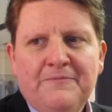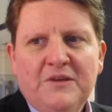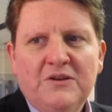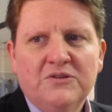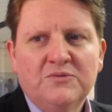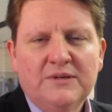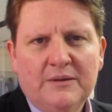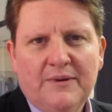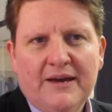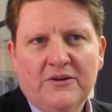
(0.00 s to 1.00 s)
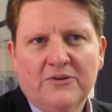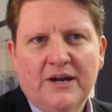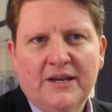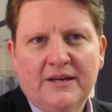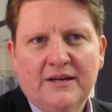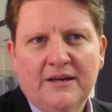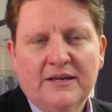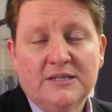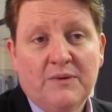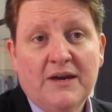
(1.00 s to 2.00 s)
You know, it's really about creating
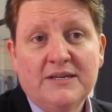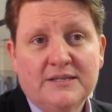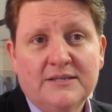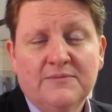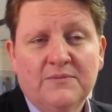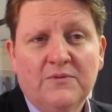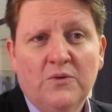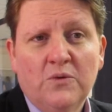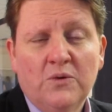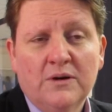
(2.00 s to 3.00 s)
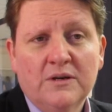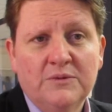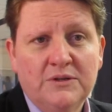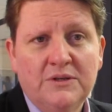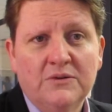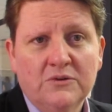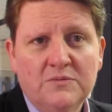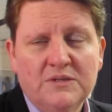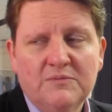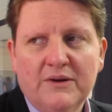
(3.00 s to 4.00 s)
a space for community
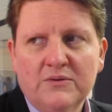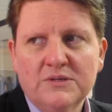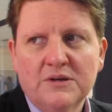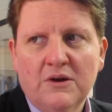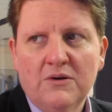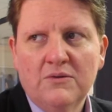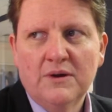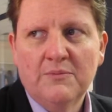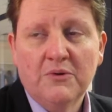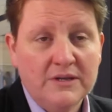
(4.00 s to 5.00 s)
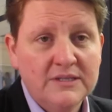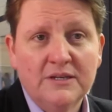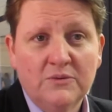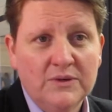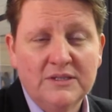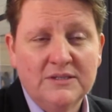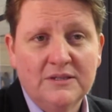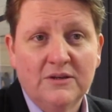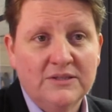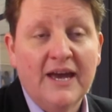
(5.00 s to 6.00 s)
groups, but also a pride centre, which,
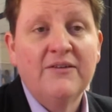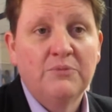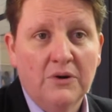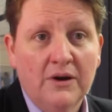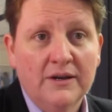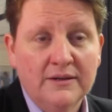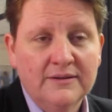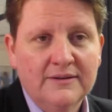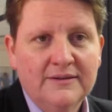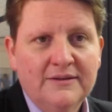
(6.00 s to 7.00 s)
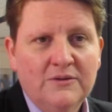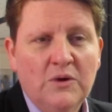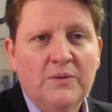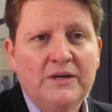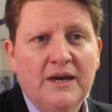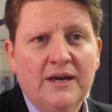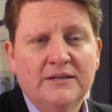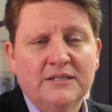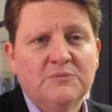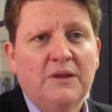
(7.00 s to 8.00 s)
you know, to have pride, where we can
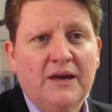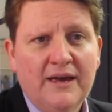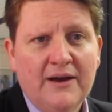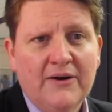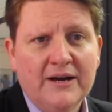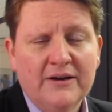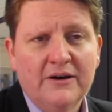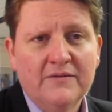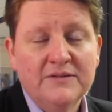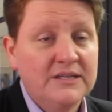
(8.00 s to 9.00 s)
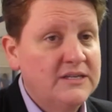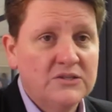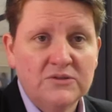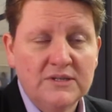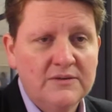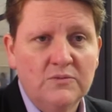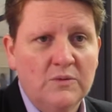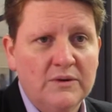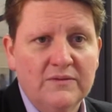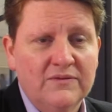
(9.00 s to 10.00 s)
display our archives, the history, what
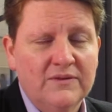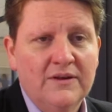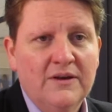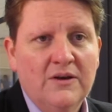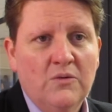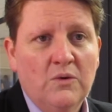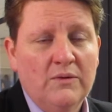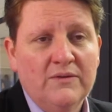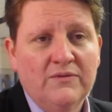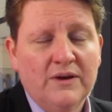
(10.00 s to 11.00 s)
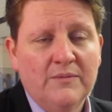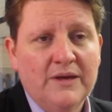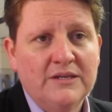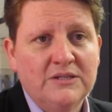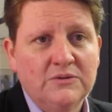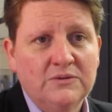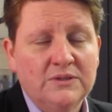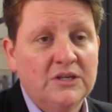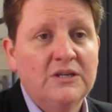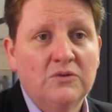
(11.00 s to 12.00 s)
we've managed to
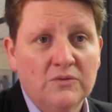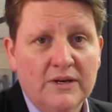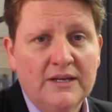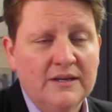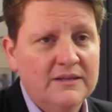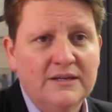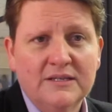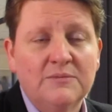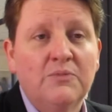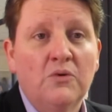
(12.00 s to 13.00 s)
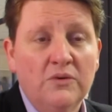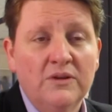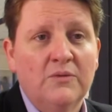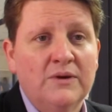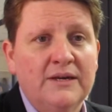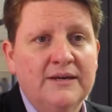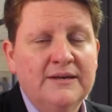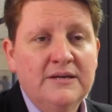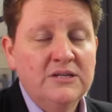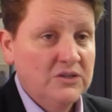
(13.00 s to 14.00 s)
achieve already. And I think it's important that we
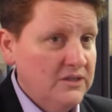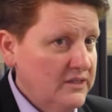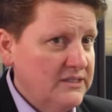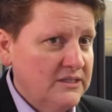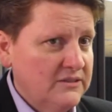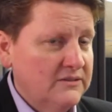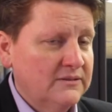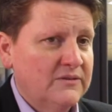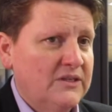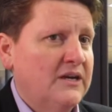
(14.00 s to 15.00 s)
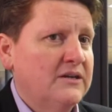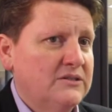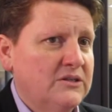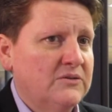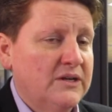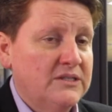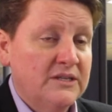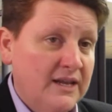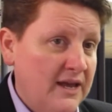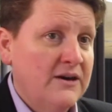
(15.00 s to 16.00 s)
certainly tell the younger generation
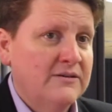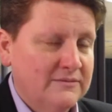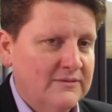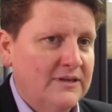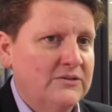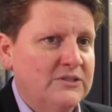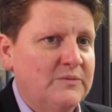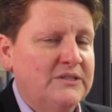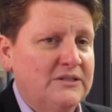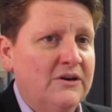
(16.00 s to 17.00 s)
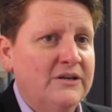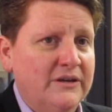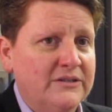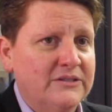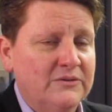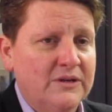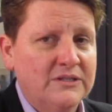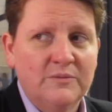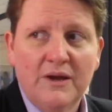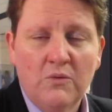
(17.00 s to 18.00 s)
and our LGBTI younger
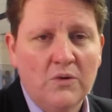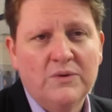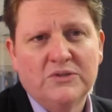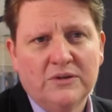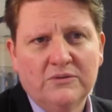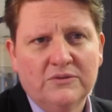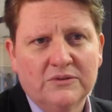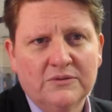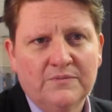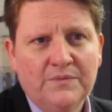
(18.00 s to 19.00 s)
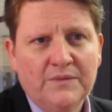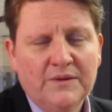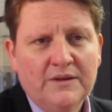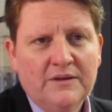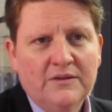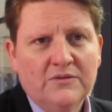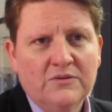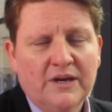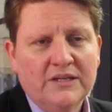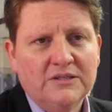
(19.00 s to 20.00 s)
generation about what we struggled through
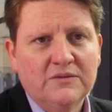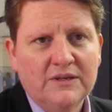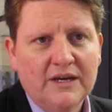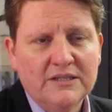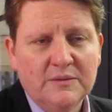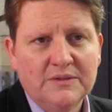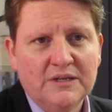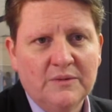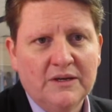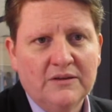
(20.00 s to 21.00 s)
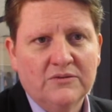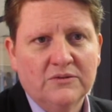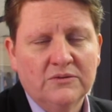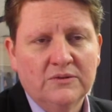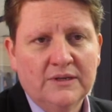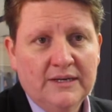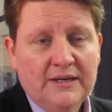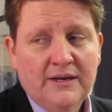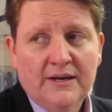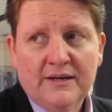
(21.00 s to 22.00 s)
the HIV/AIDS epidemic, through,
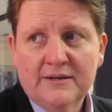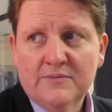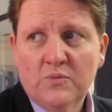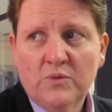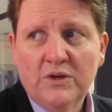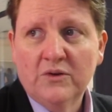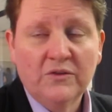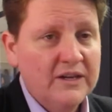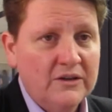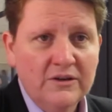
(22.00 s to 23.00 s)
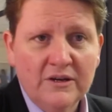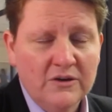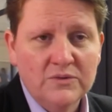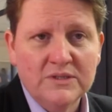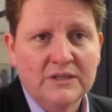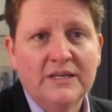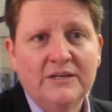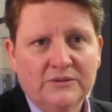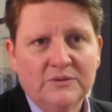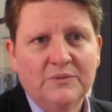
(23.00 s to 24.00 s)
you know, not that long ago it was
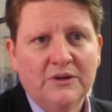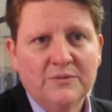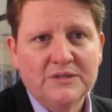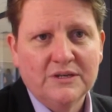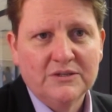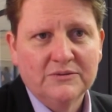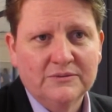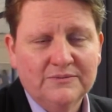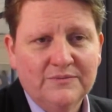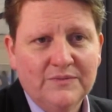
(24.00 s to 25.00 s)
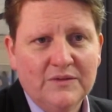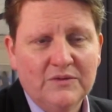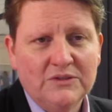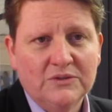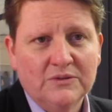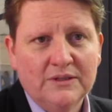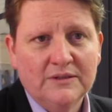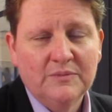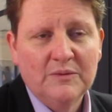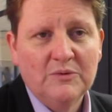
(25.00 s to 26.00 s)
illegal to be homosexual in Victoria.
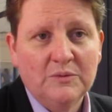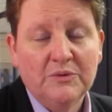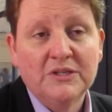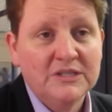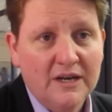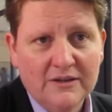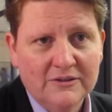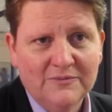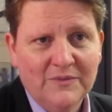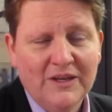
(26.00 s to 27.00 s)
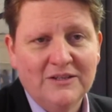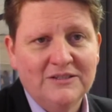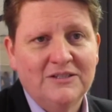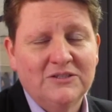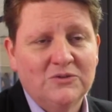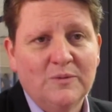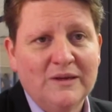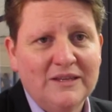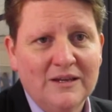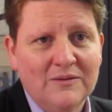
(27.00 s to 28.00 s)
People were put in jail, and you talk
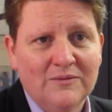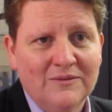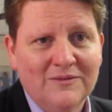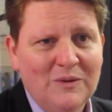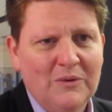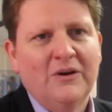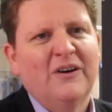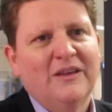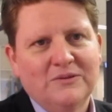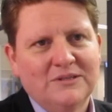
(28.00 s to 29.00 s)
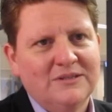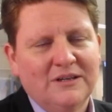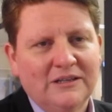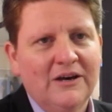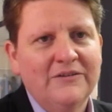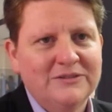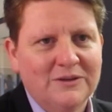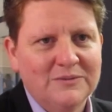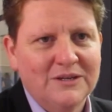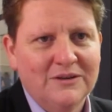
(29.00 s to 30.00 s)
about that and people go, oh, that was, you know,
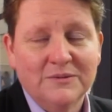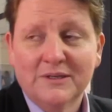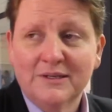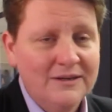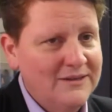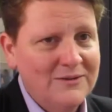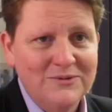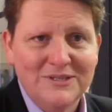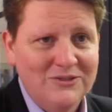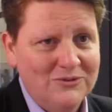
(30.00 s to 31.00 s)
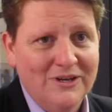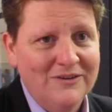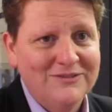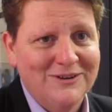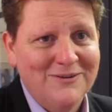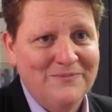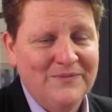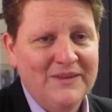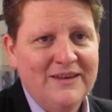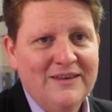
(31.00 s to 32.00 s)
lifetimes ago. I'm like, no, that was in your lifetime.
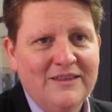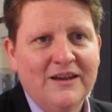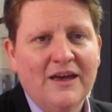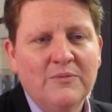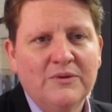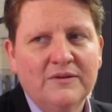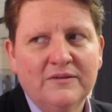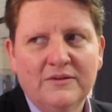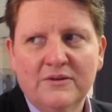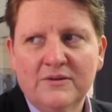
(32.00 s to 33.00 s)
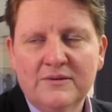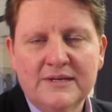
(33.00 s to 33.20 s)
That happened, you know.